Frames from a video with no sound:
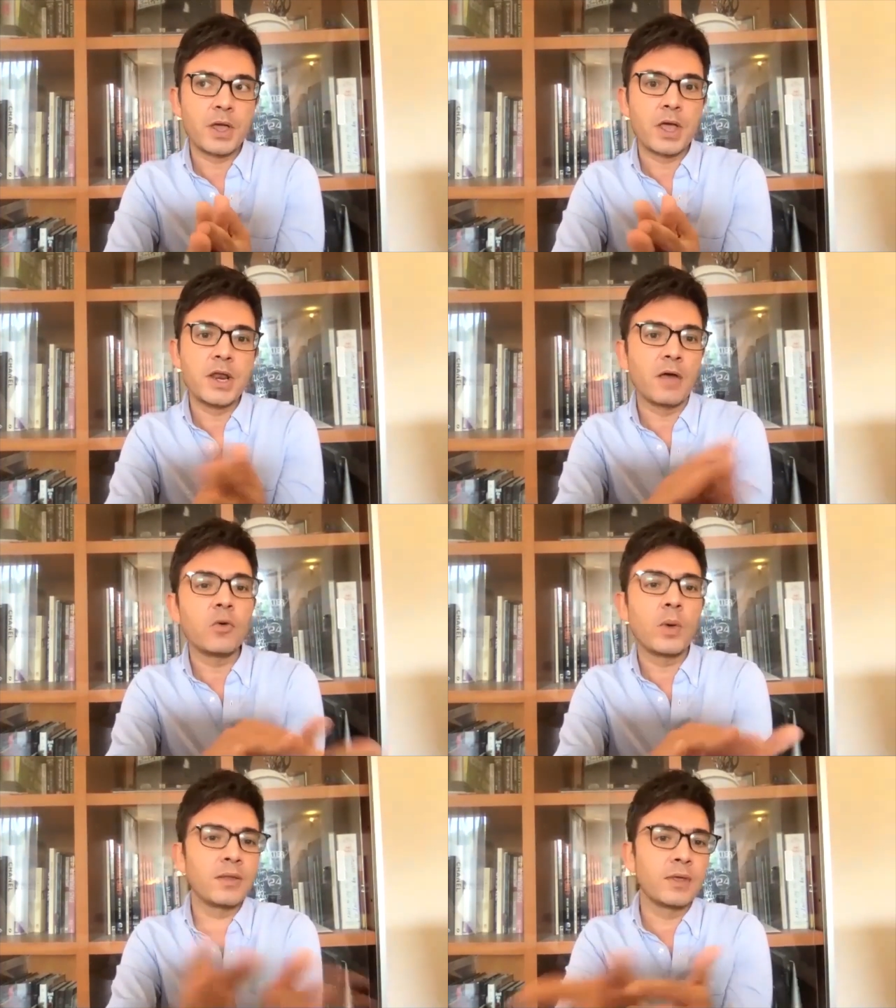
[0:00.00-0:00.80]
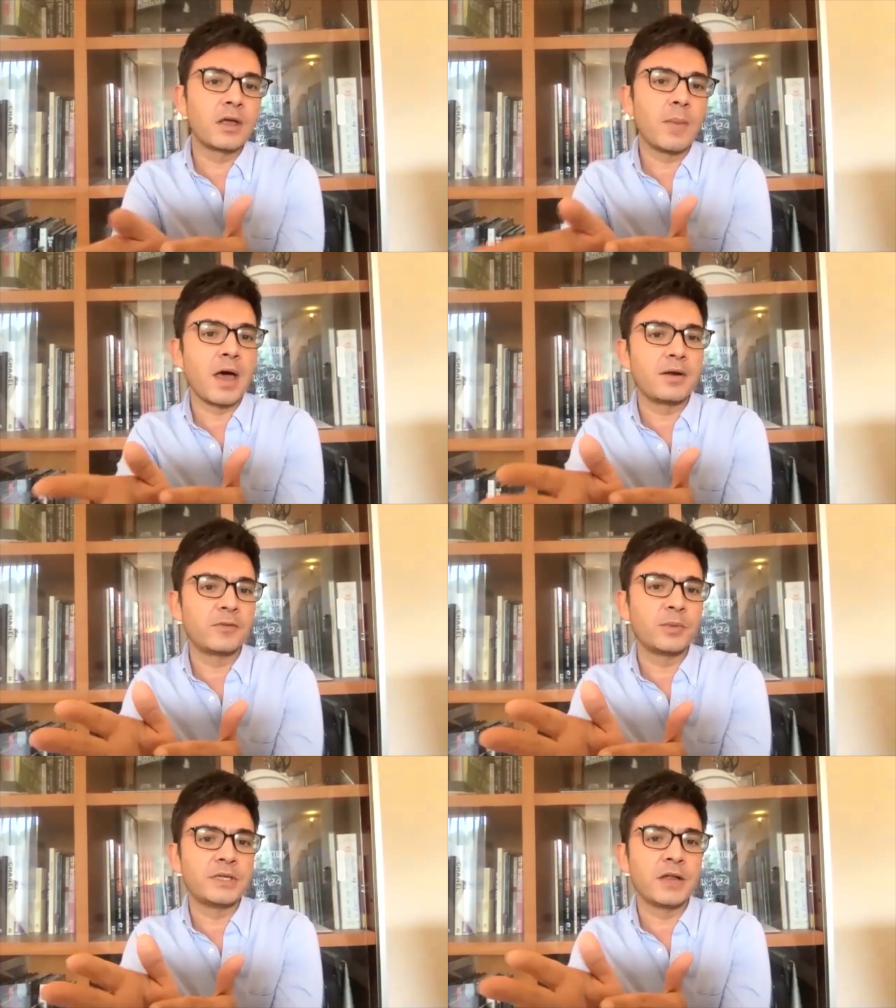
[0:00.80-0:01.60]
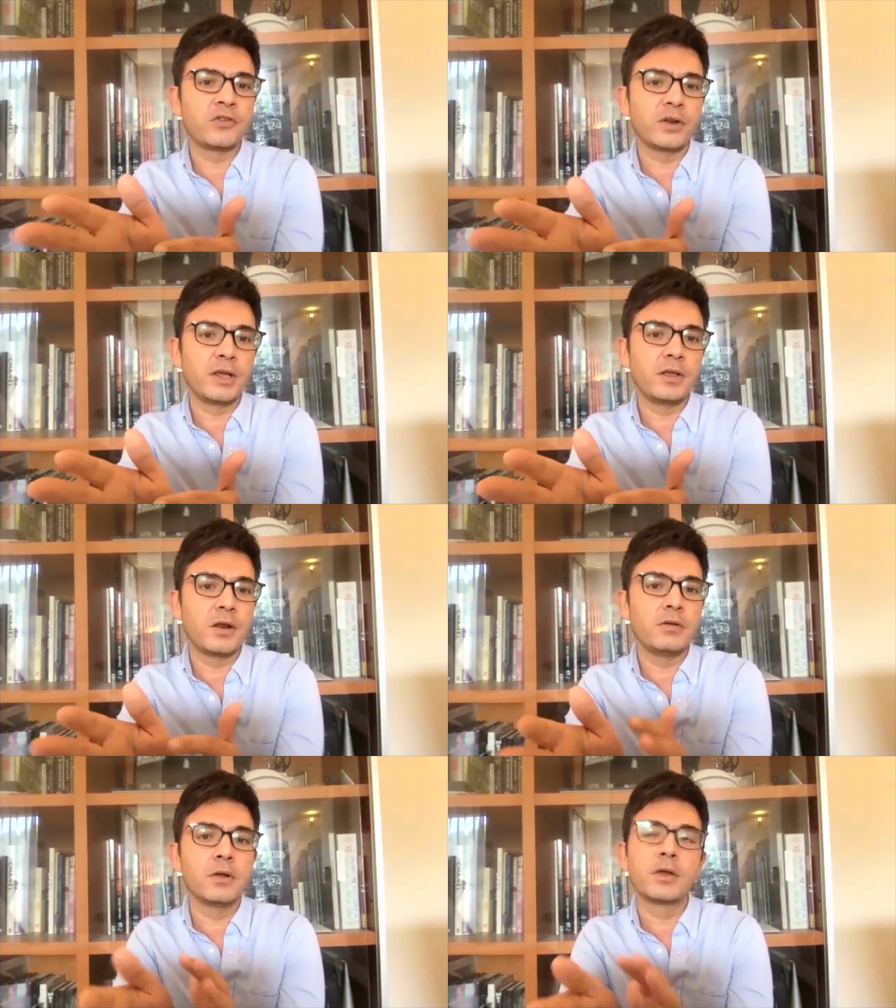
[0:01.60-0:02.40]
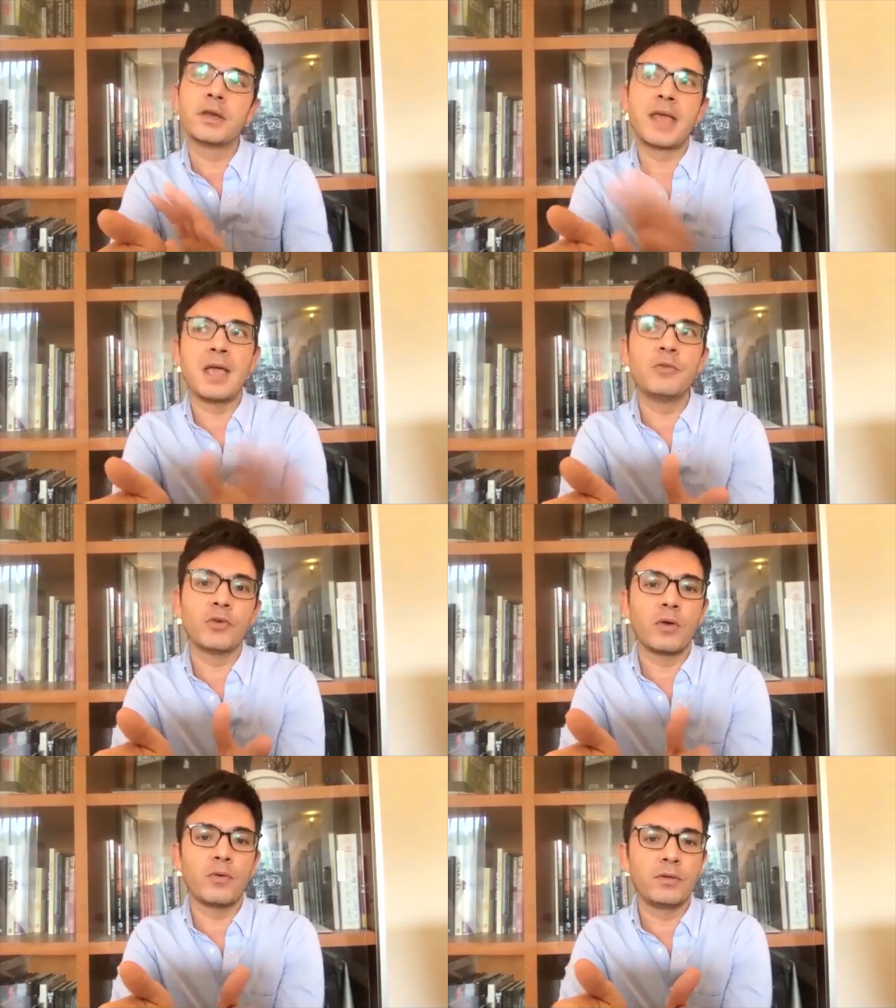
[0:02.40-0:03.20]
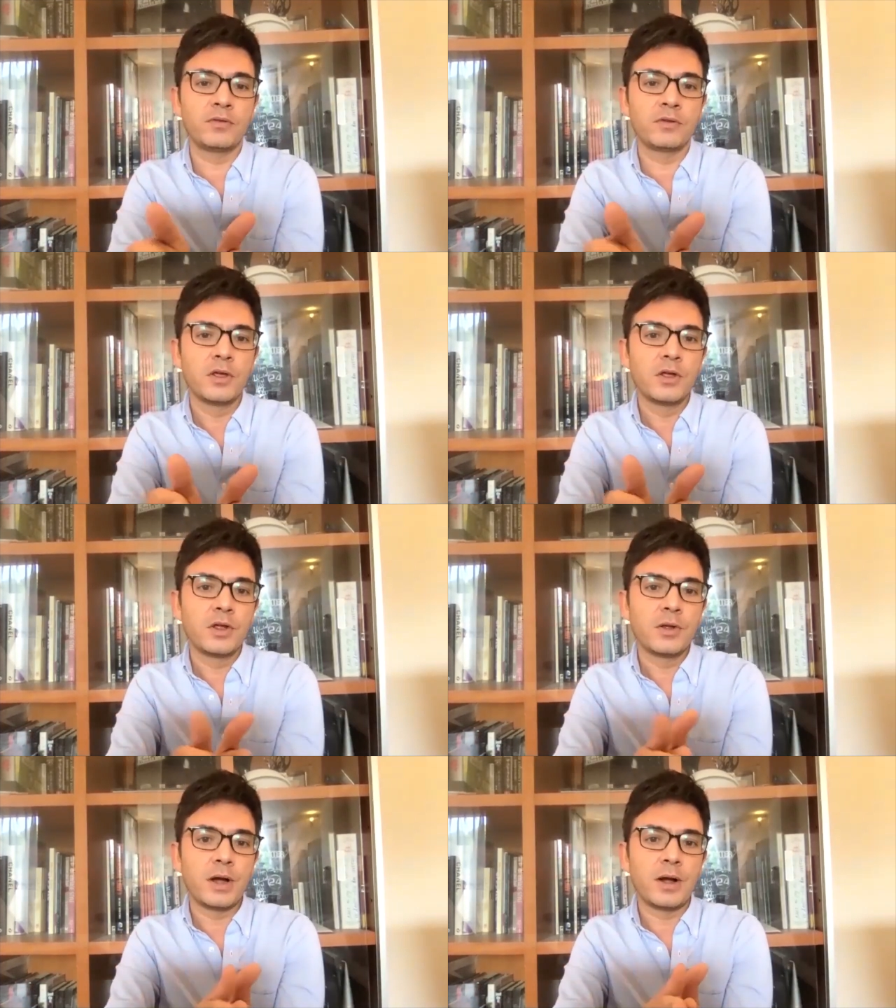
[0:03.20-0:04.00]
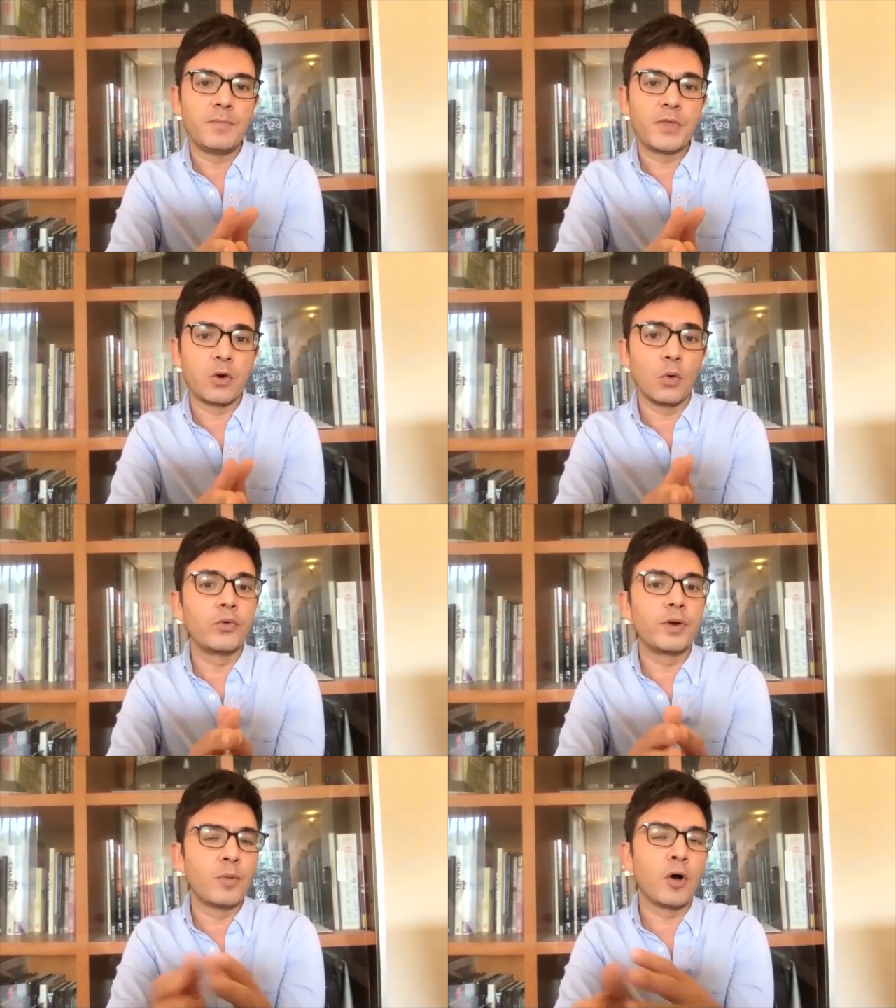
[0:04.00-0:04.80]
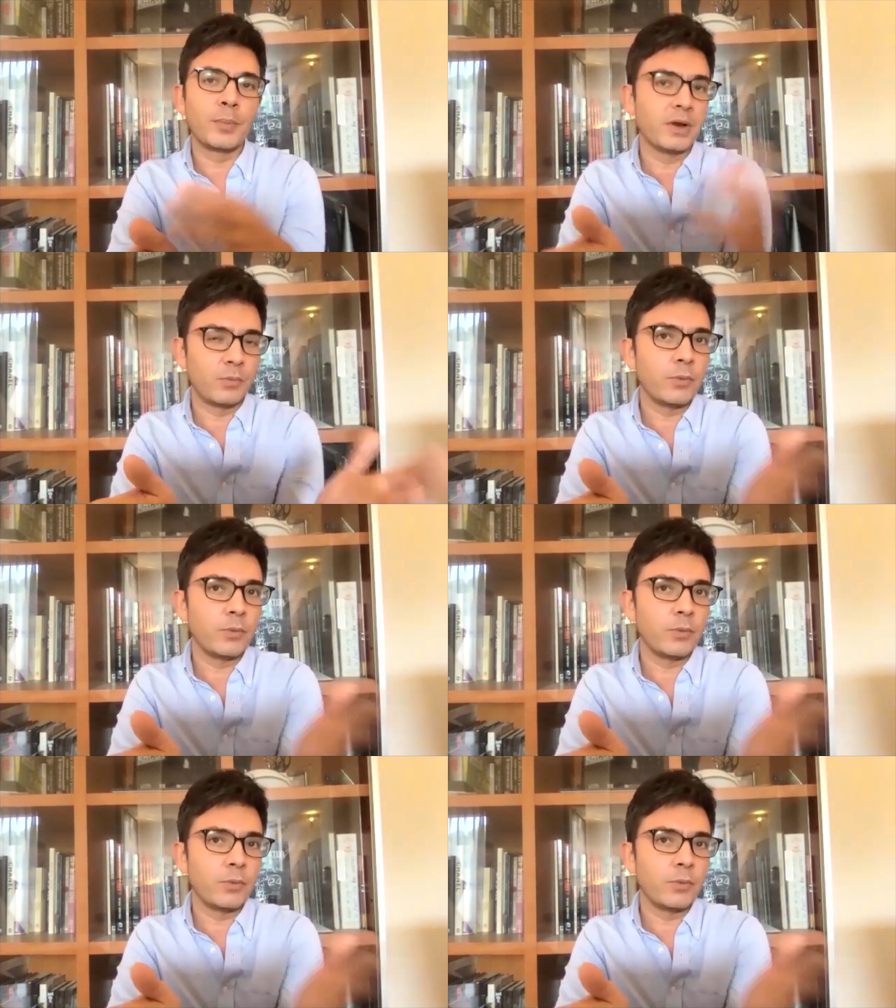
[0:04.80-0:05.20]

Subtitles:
Another way to think about it is potentially, you know, you look at game genres that are already popular.